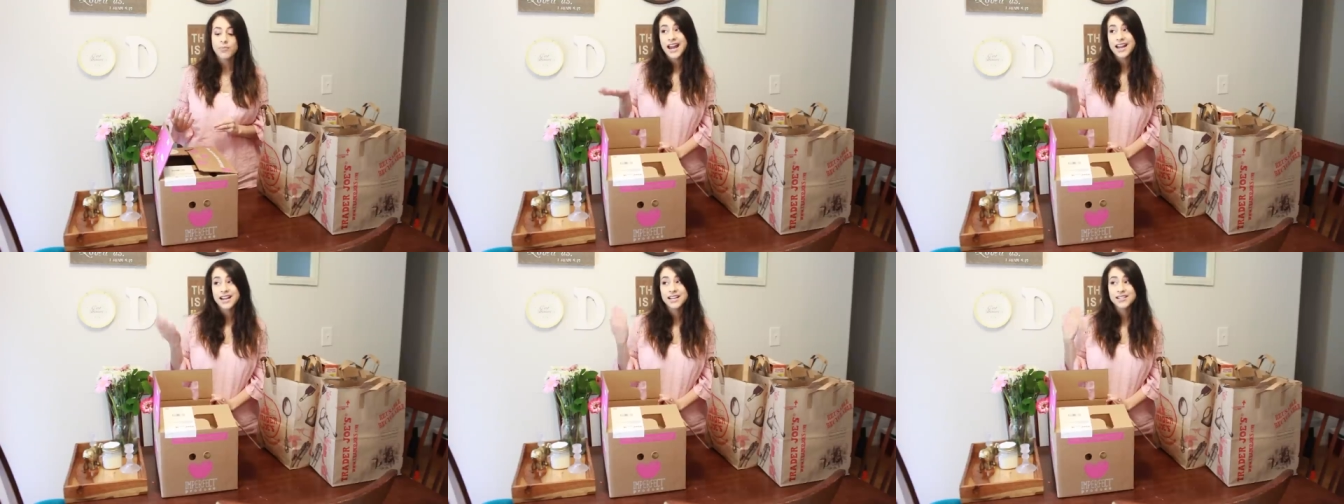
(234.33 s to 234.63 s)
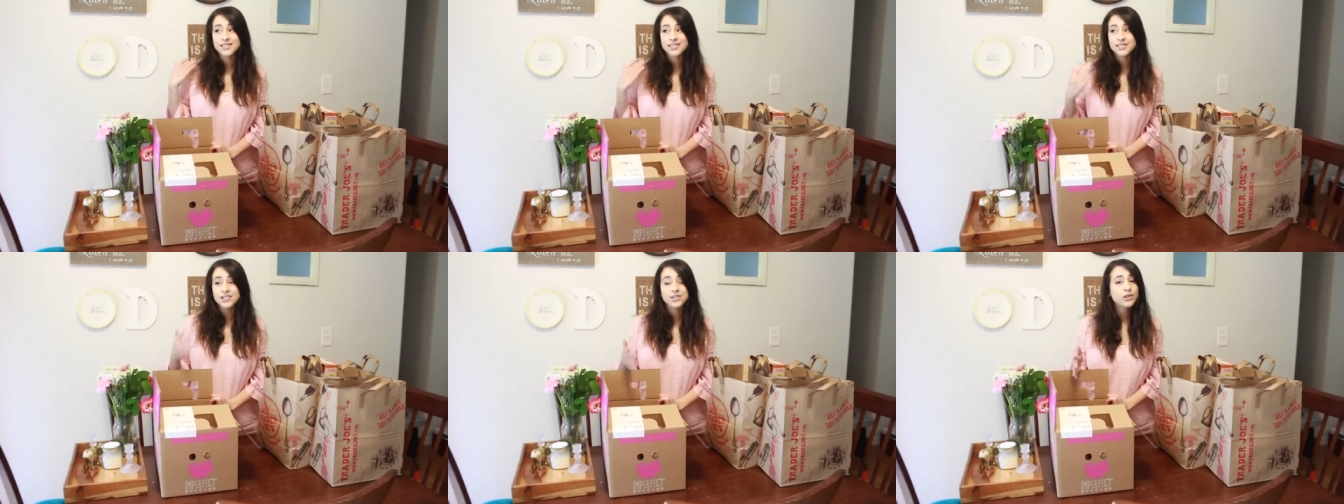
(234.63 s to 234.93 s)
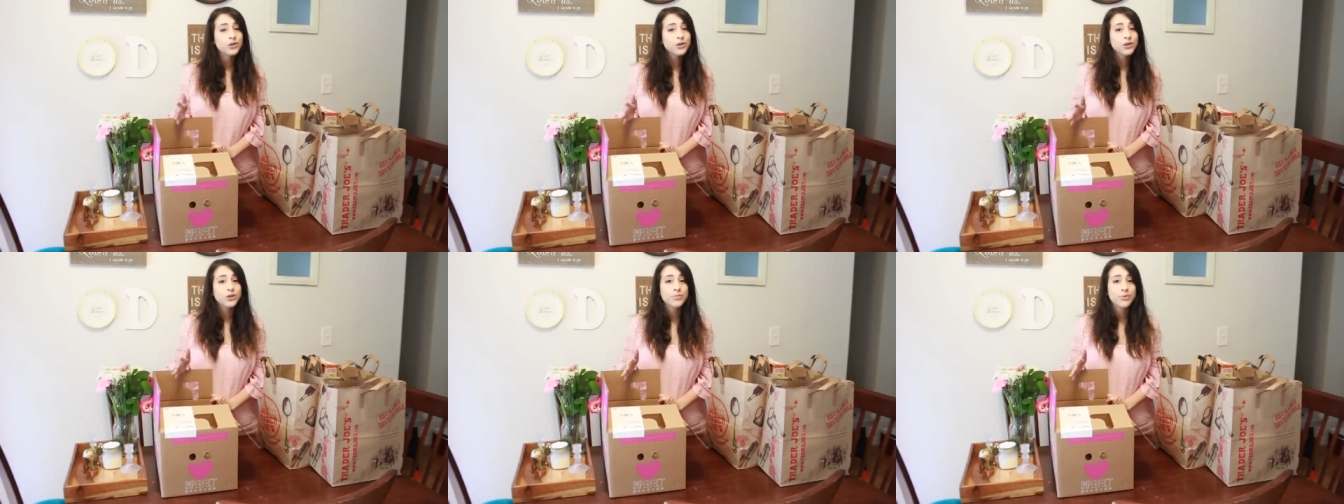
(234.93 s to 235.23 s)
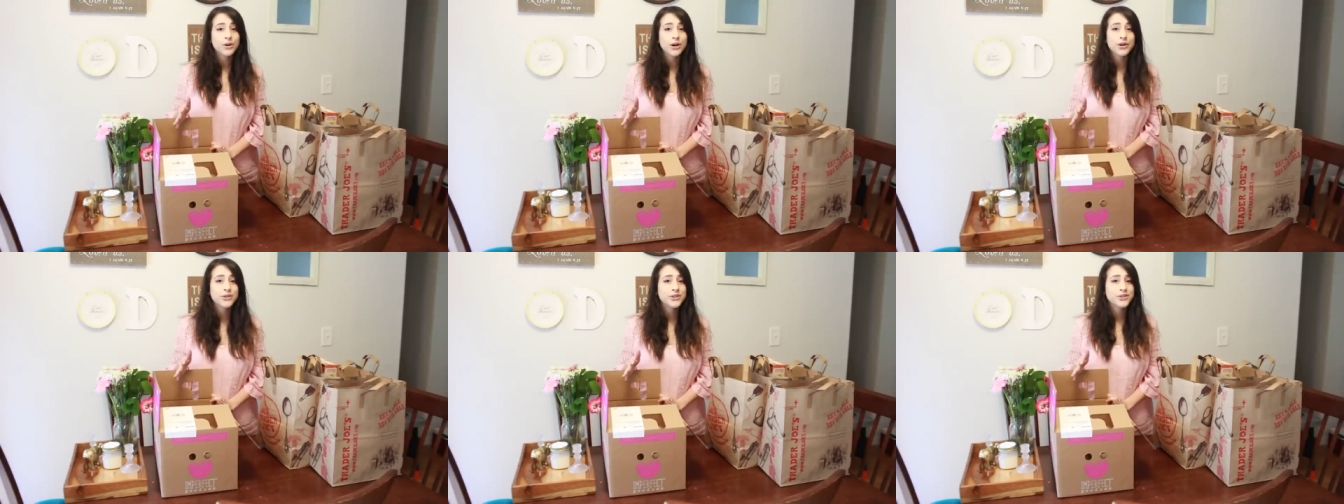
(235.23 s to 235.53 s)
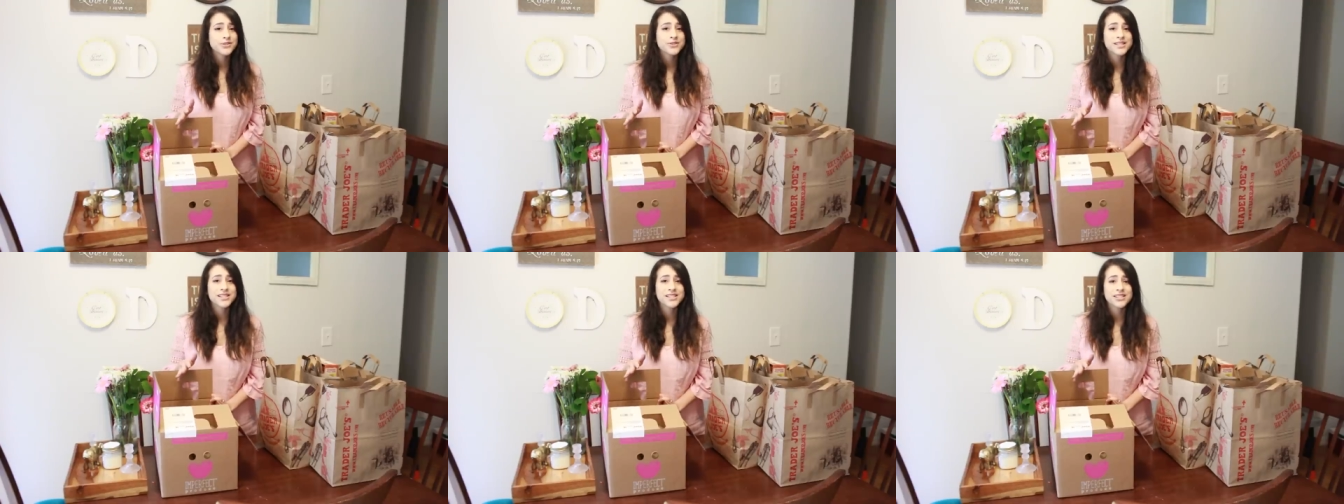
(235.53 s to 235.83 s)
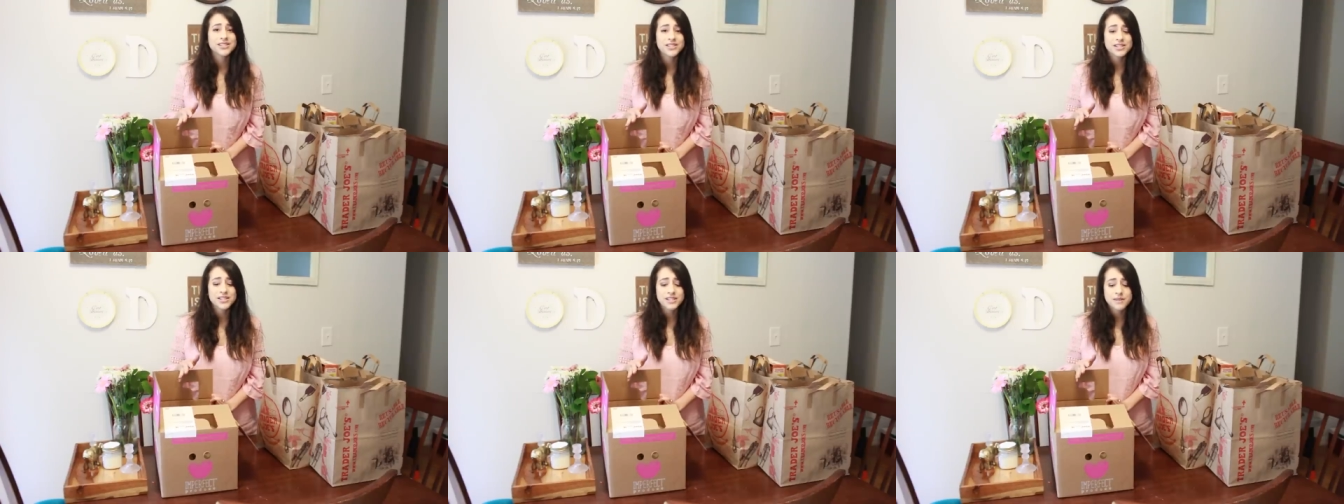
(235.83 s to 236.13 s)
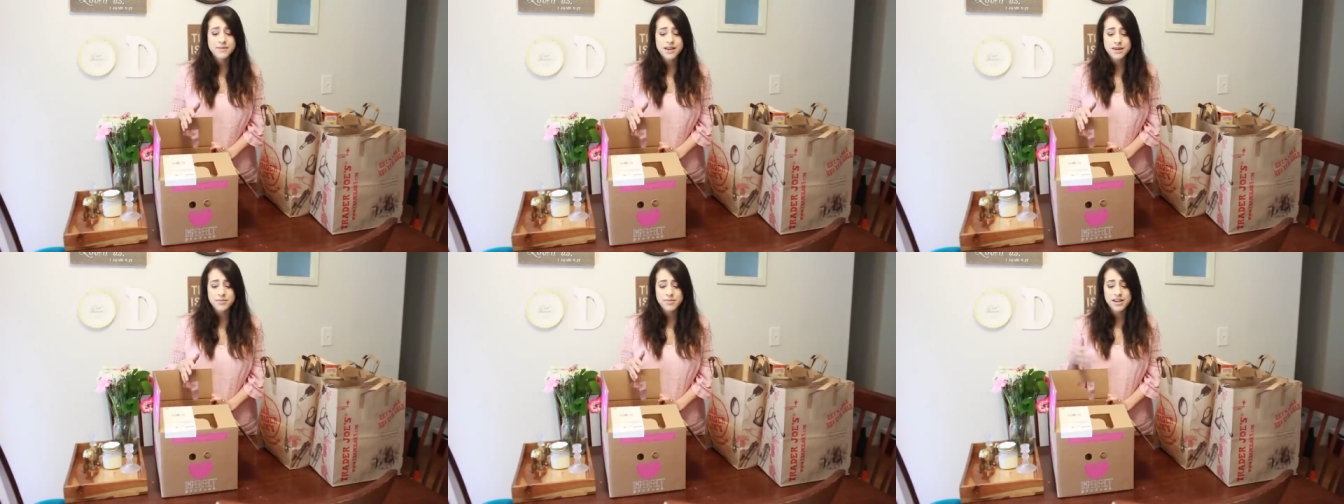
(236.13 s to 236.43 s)
And it's still good produce, it's
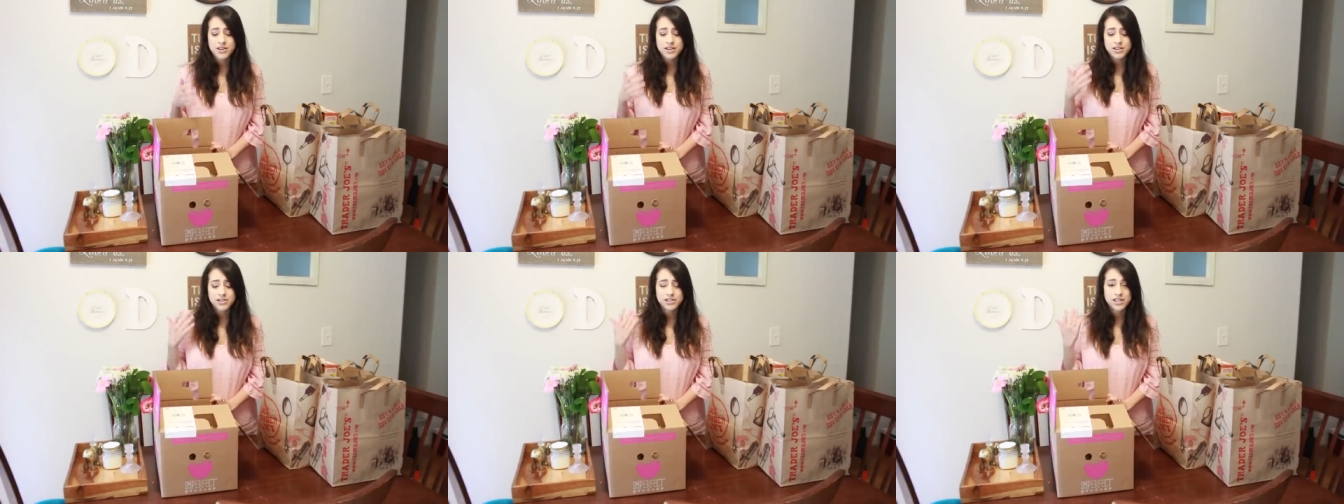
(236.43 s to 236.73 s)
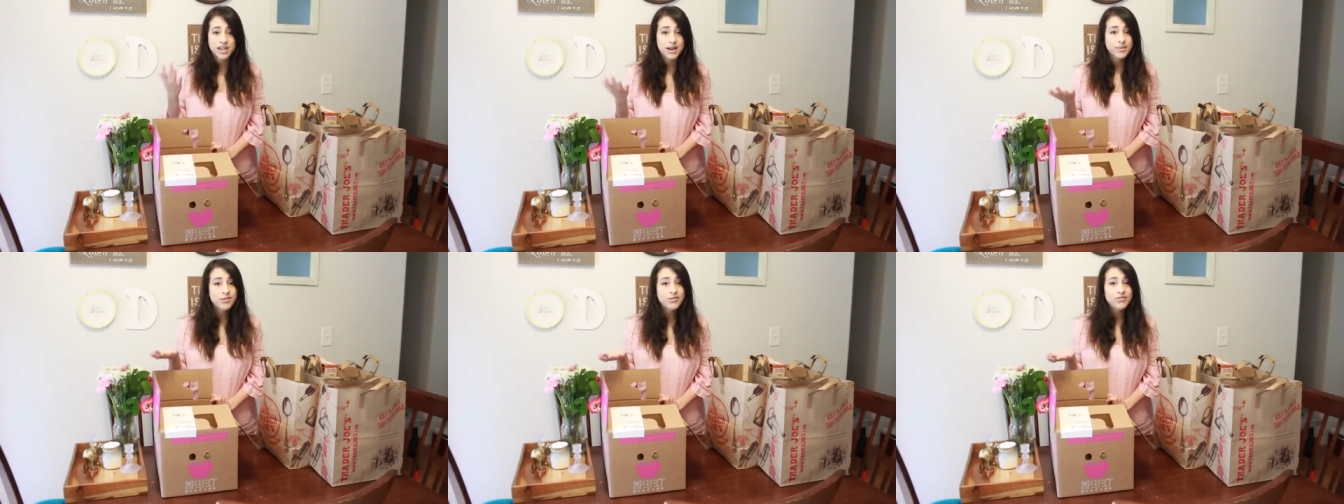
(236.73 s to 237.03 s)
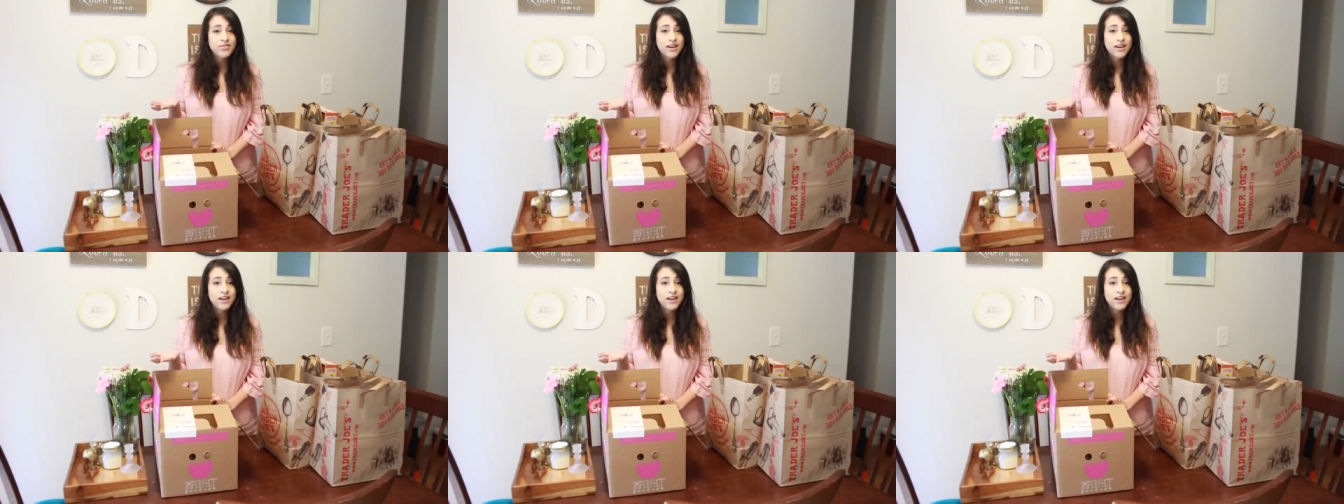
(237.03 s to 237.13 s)
just maybe shaped